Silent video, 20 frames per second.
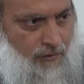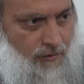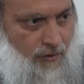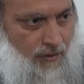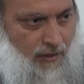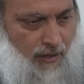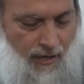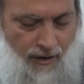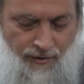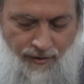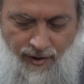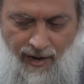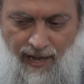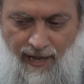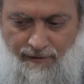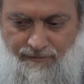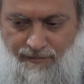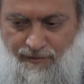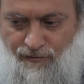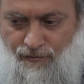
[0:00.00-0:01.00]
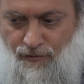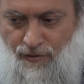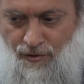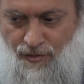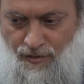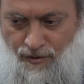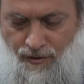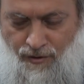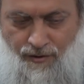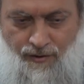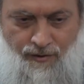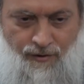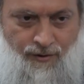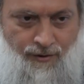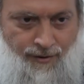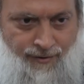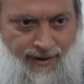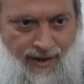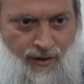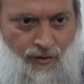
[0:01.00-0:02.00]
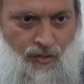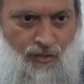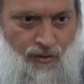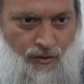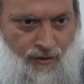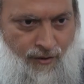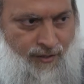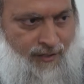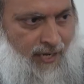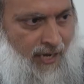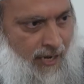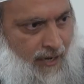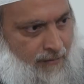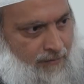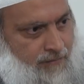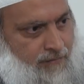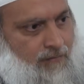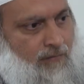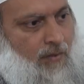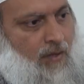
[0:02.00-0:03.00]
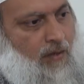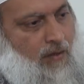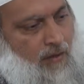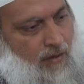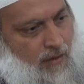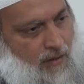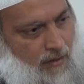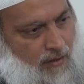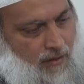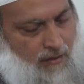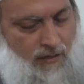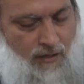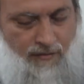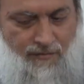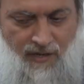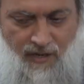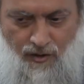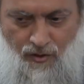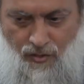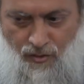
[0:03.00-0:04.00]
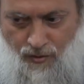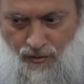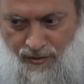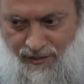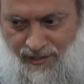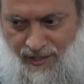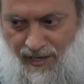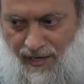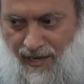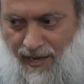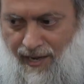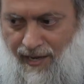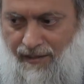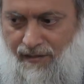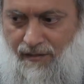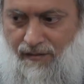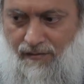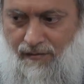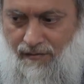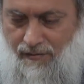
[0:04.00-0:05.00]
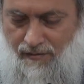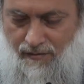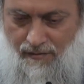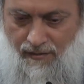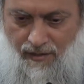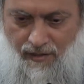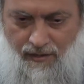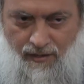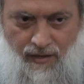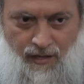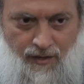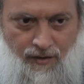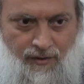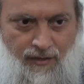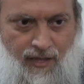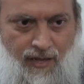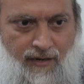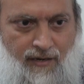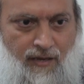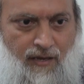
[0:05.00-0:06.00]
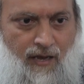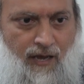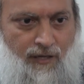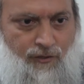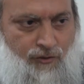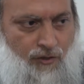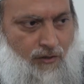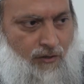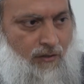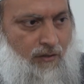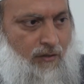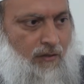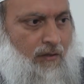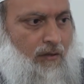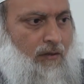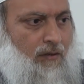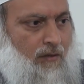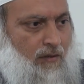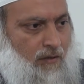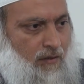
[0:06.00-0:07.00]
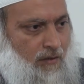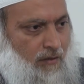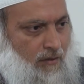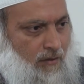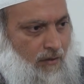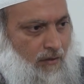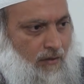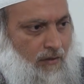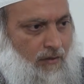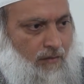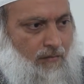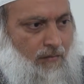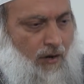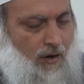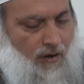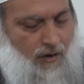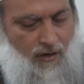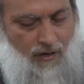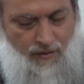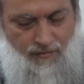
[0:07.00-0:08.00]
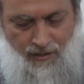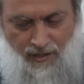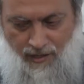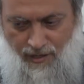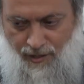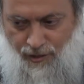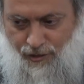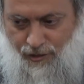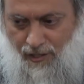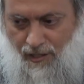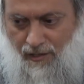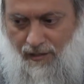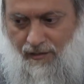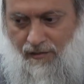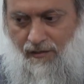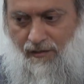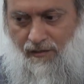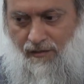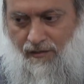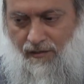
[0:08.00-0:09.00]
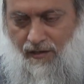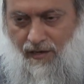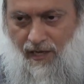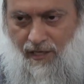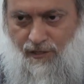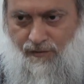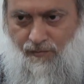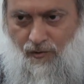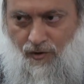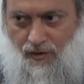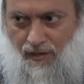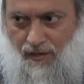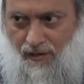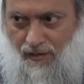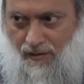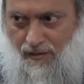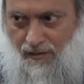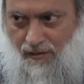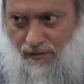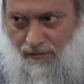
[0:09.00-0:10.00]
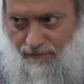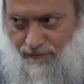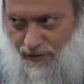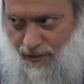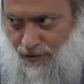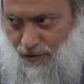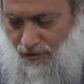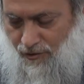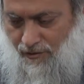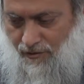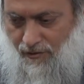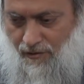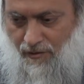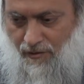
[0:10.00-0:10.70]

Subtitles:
So they arrive before Dhuhr or around Dhuhr time. They make Dhuhr salat, then later that day Asr, Maghrib, Isha, the next morning Fajr.